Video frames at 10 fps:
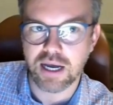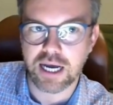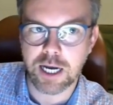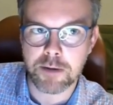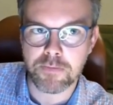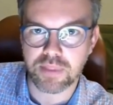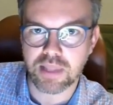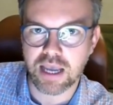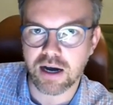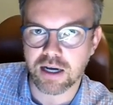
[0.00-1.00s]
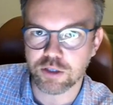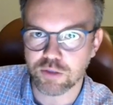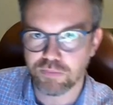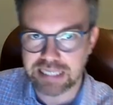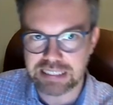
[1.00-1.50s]
um, there are
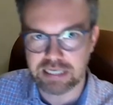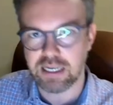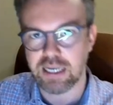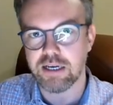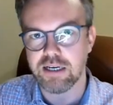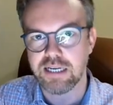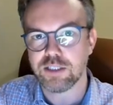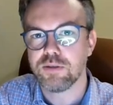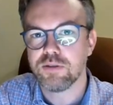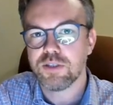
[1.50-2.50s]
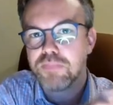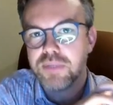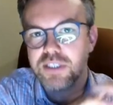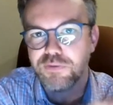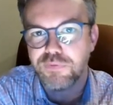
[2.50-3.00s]
basically there's a
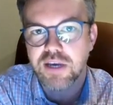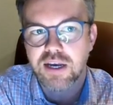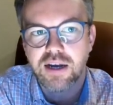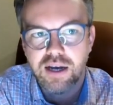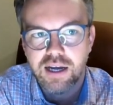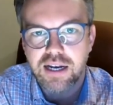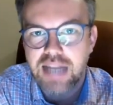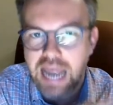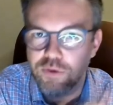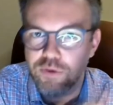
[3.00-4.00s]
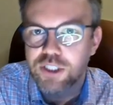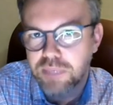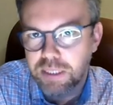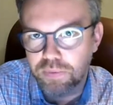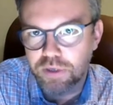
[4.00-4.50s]
specific language that
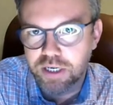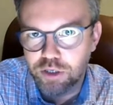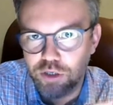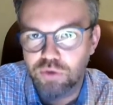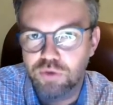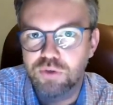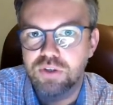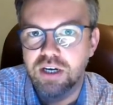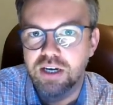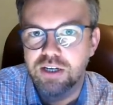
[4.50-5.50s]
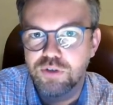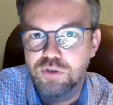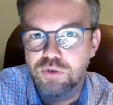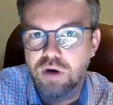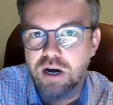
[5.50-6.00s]
people can use
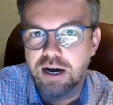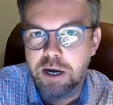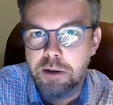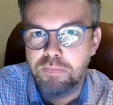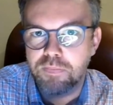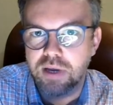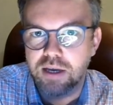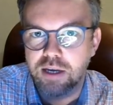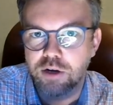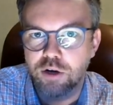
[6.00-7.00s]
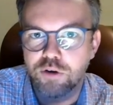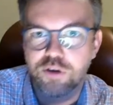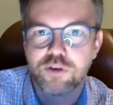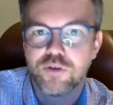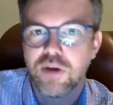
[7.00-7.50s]
to um, you know
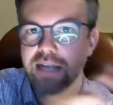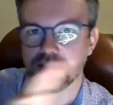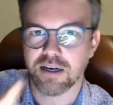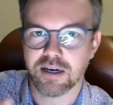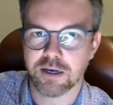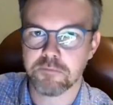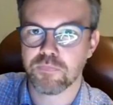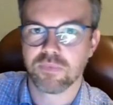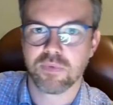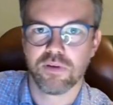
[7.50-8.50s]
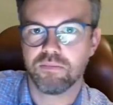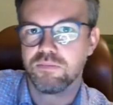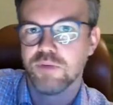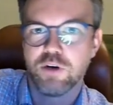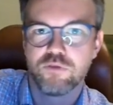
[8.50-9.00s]
create um,
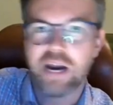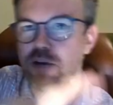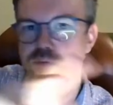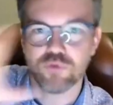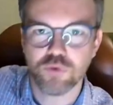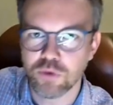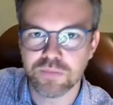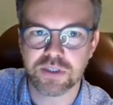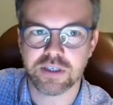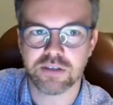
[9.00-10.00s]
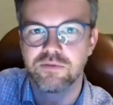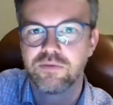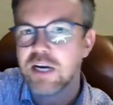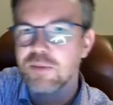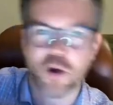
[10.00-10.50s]
you know random rooms and
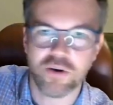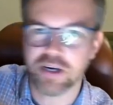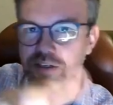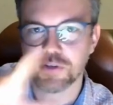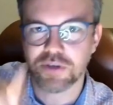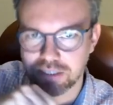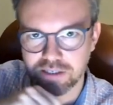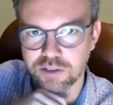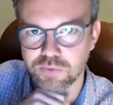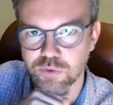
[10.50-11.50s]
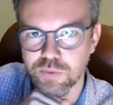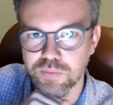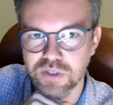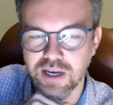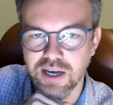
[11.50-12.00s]
random corridors connecting these
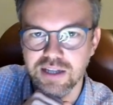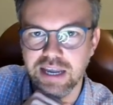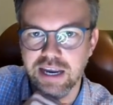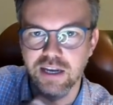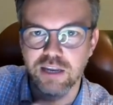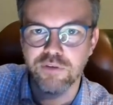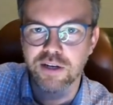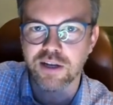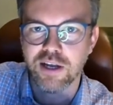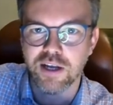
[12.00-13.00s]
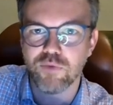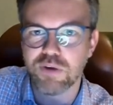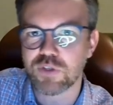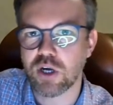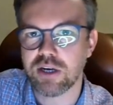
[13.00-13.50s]
rooms. They can even
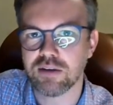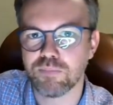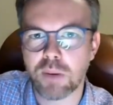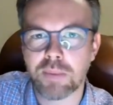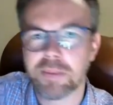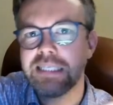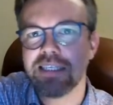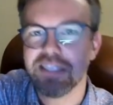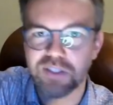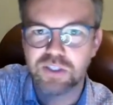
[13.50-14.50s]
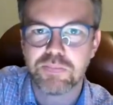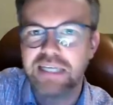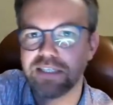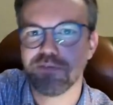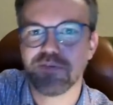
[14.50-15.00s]
with certain probabilities
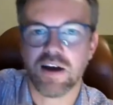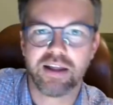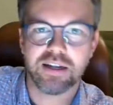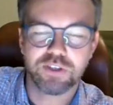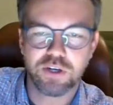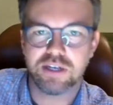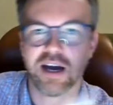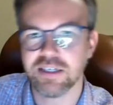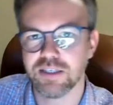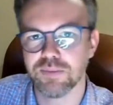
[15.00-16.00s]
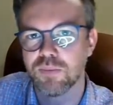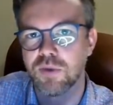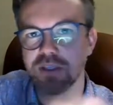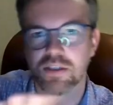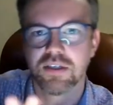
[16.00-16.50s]
specify that certain items or
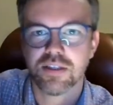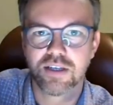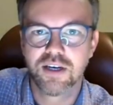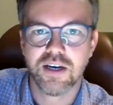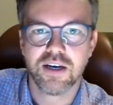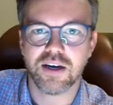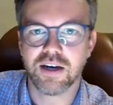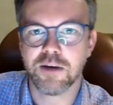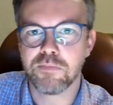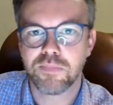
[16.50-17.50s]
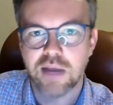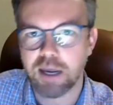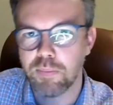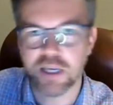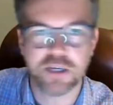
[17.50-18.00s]
monsters um,
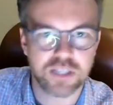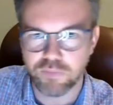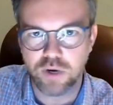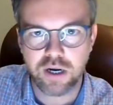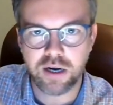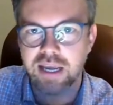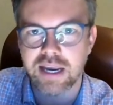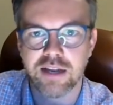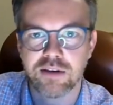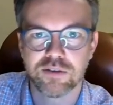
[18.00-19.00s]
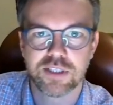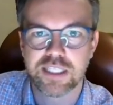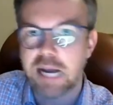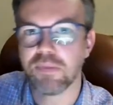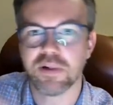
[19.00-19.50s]
appear somewhere. They can
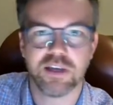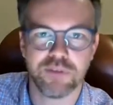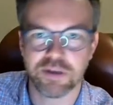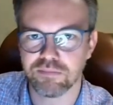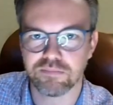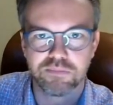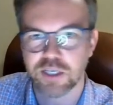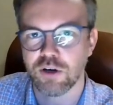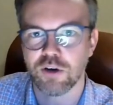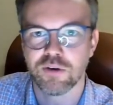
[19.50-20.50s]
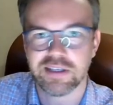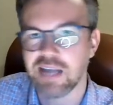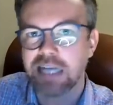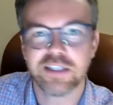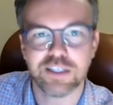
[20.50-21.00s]
sample even, you know,
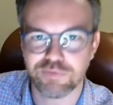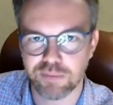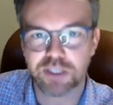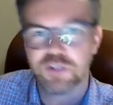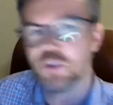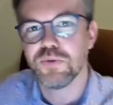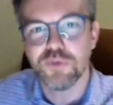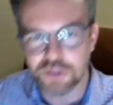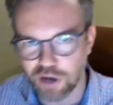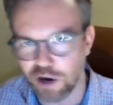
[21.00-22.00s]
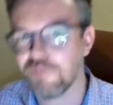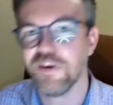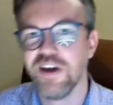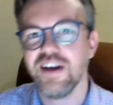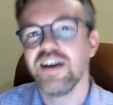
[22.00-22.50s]
entities from a distribution of
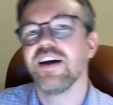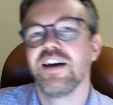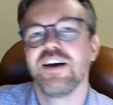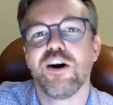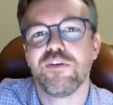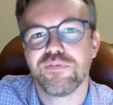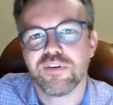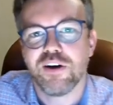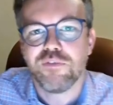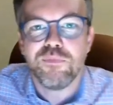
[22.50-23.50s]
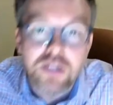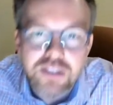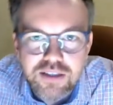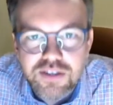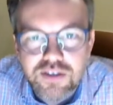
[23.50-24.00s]
uh, of of
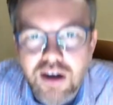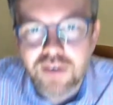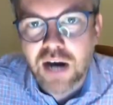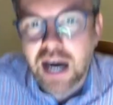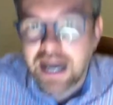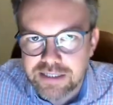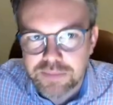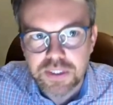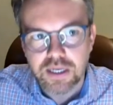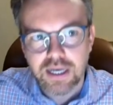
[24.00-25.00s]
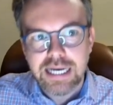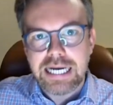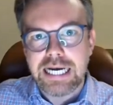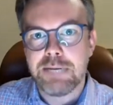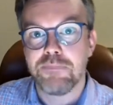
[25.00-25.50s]
monsters or our items.
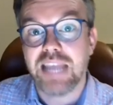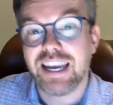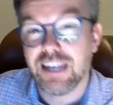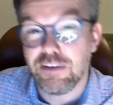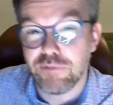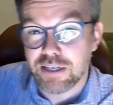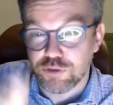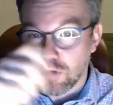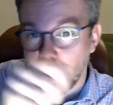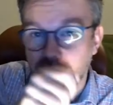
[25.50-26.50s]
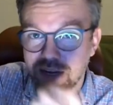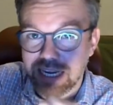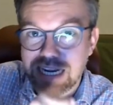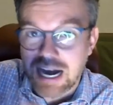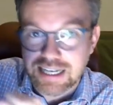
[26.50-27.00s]
Um, they can even draw
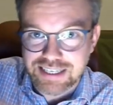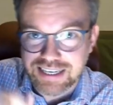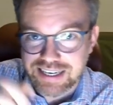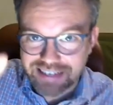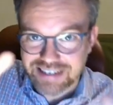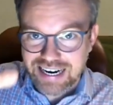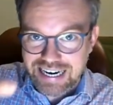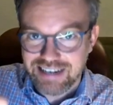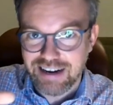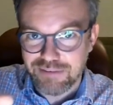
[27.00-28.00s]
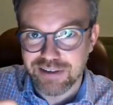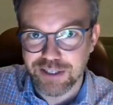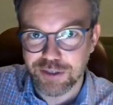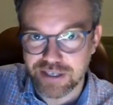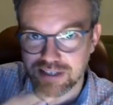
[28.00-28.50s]
in ASCII like a level.
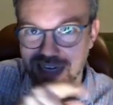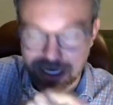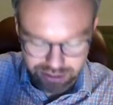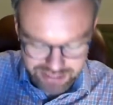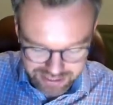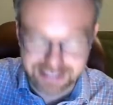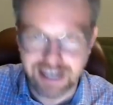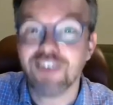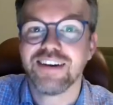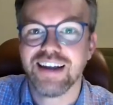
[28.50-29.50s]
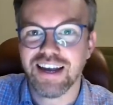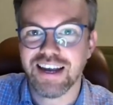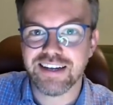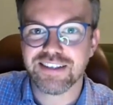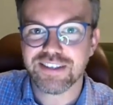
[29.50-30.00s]
You can actually sit down
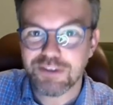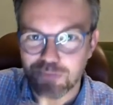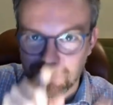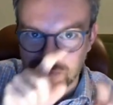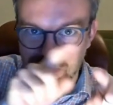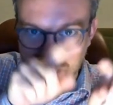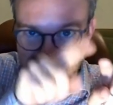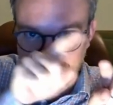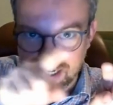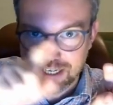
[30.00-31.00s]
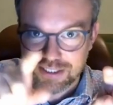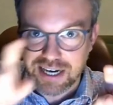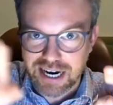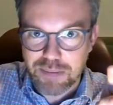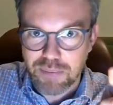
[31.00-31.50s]
and basically
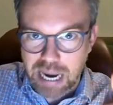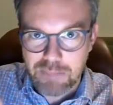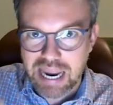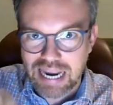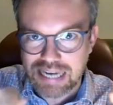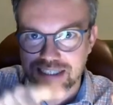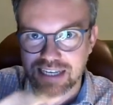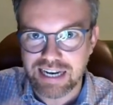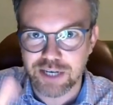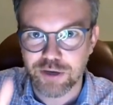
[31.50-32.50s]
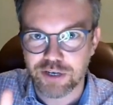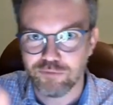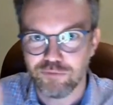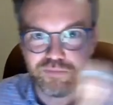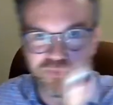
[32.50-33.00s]
type a maze, and then you
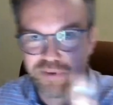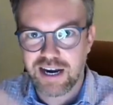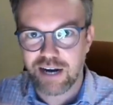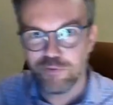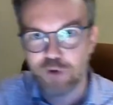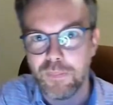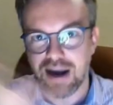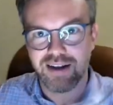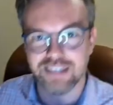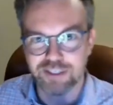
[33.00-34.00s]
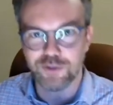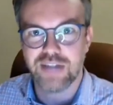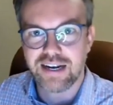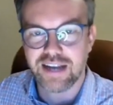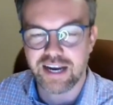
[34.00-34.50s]
can kind of compile it into
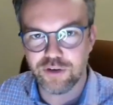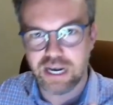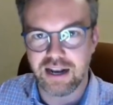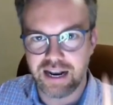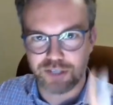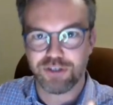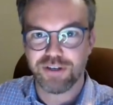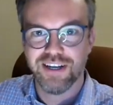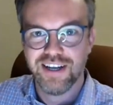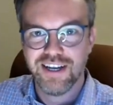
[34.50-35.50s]
NetHack, and you get an actual